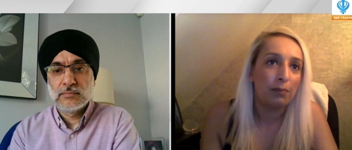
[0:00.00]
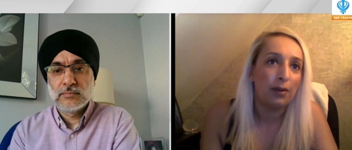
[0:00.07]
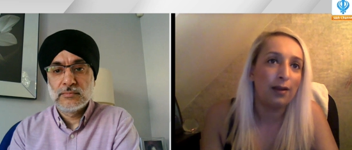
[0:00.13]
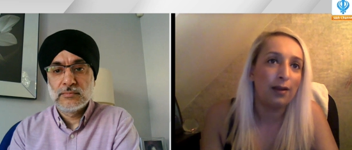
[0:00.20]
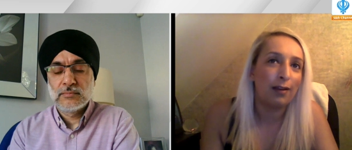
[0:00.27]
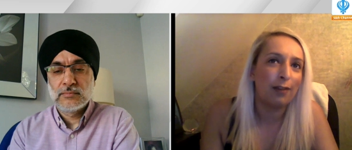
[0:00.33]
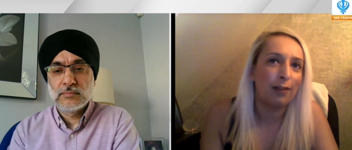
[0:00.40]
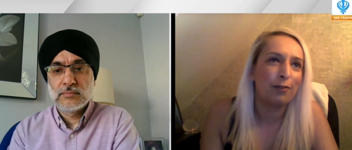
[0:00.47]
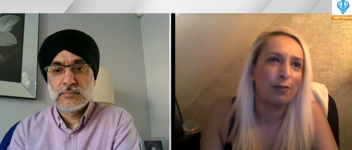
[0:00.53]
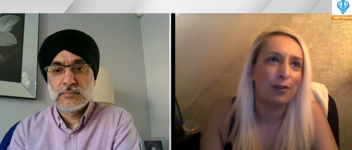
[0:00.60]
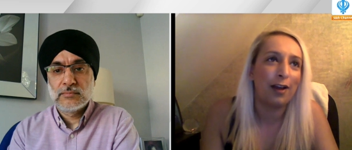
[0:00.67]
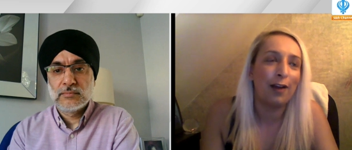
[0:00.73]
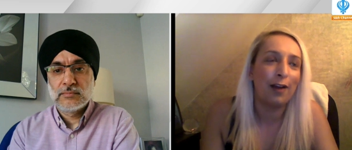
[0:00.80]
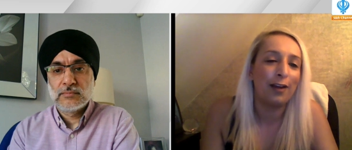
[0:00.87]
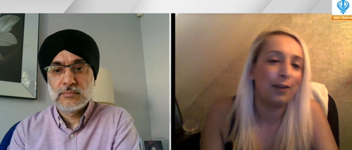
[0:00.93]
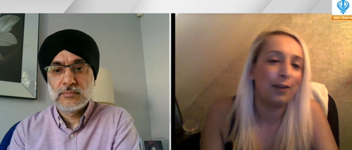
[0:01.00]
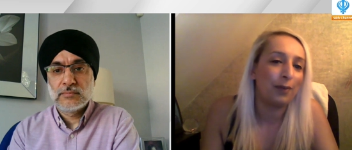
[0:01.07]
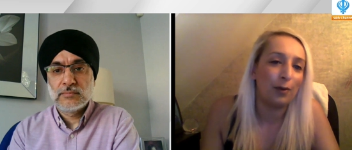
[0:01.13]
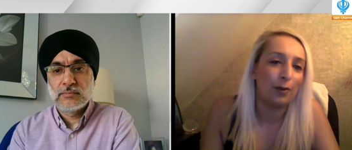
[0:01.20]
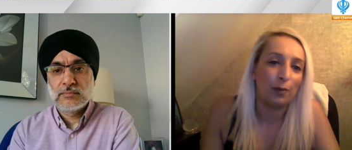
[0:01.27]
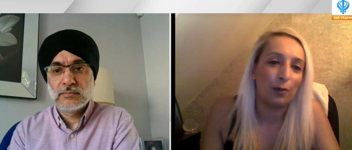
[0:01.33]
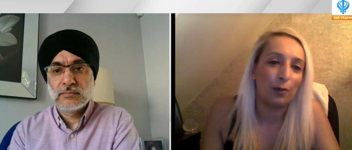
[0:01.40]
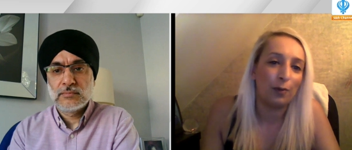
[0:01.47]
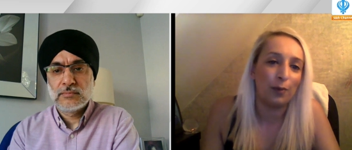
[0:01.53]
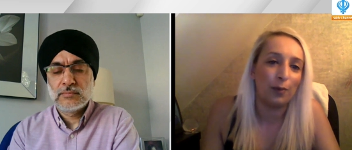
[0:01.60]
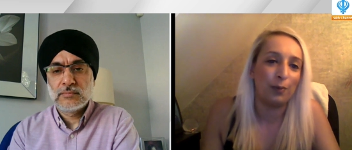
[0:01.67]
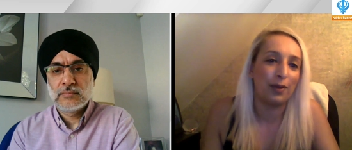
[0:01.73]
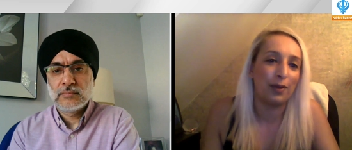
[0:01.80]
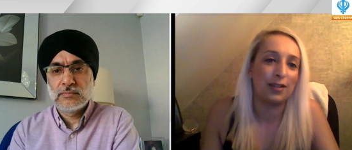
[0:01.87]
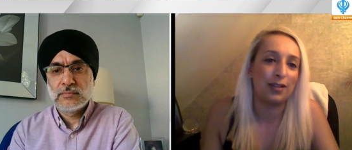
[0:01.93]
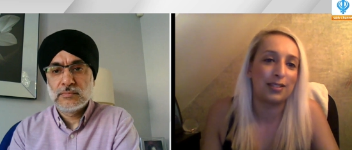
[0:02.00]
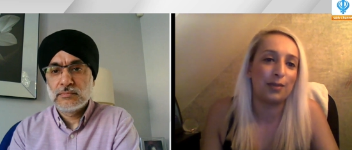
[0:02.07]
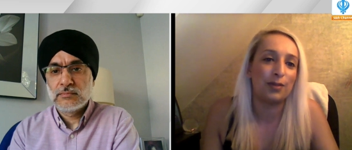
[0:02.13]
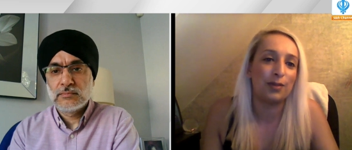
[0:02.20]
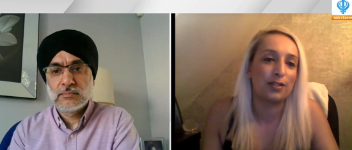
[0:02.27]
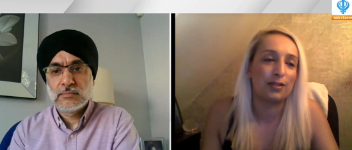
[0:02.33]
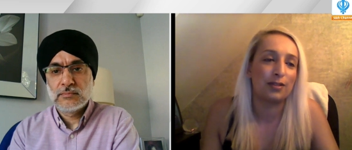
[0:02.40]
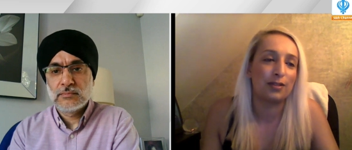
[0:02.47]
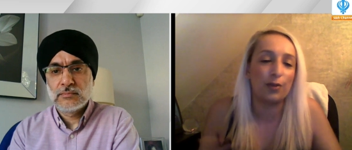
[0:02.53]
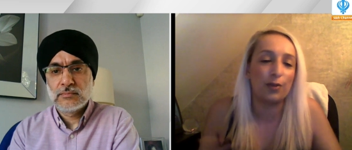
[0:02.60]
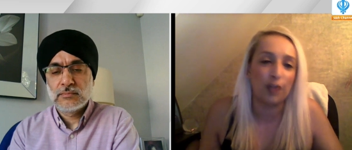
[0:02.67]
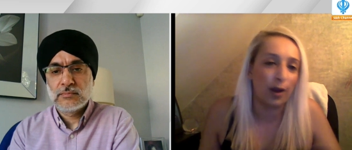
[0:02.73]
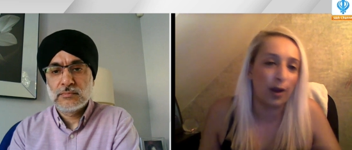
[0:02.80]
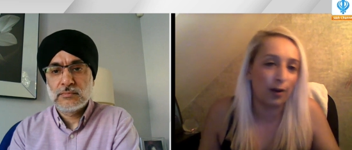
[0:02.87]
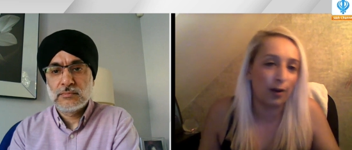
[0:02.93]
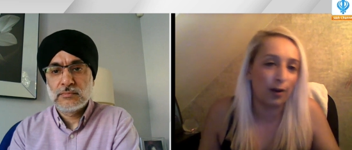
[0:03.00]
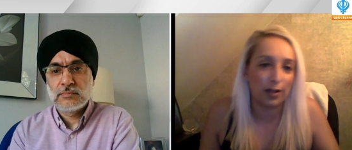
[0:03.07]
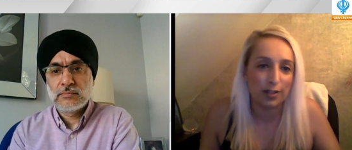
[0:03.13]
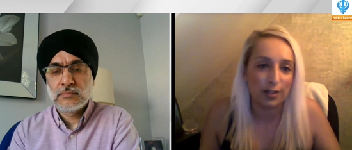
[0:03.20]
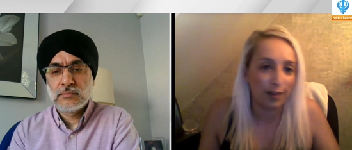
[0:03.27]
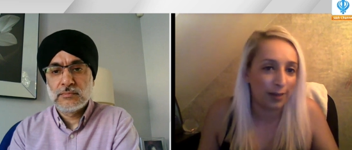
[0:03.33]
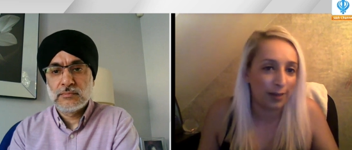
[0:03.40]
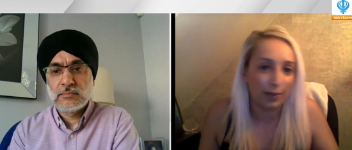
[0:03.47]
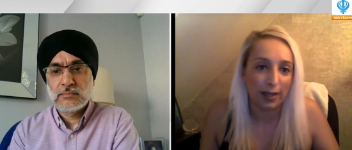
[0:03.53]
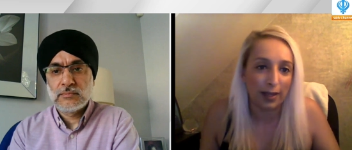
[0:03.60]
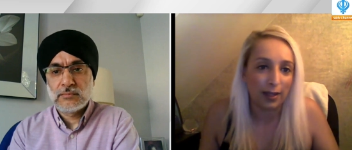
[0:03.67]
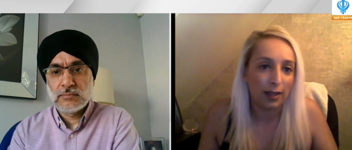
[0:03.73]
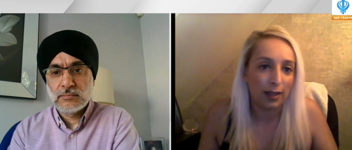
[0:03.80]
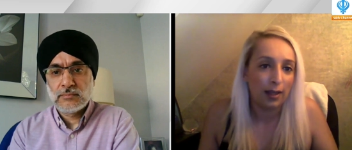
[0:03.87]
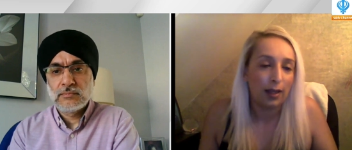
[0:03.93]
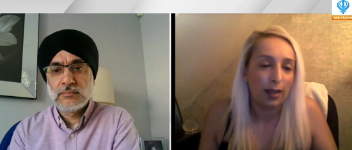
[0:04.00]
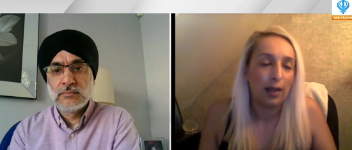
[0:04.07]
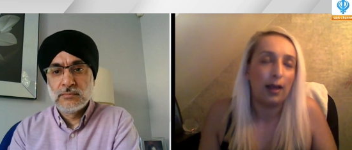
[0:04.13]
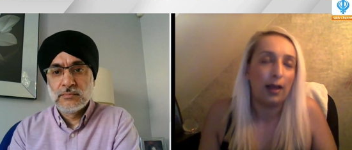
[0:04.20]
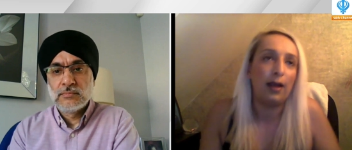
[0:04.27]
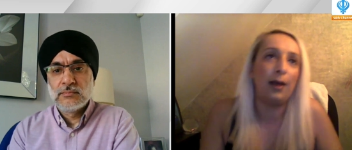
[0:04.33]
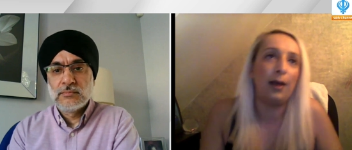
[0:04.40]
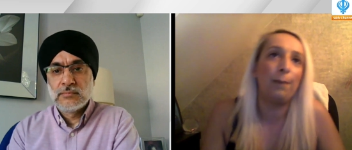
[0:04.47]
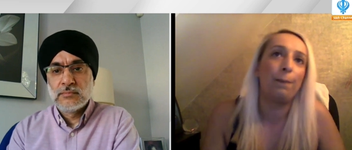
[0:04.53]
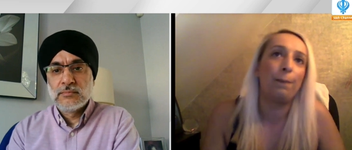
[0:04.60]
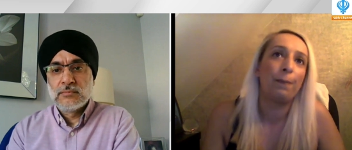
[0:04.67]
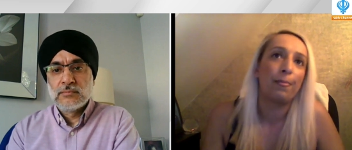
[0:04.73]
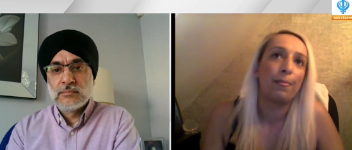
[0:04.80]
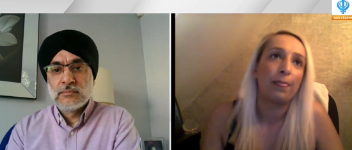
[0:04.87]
Speaker 1: but life how can it be normal because there was so much going on inside me um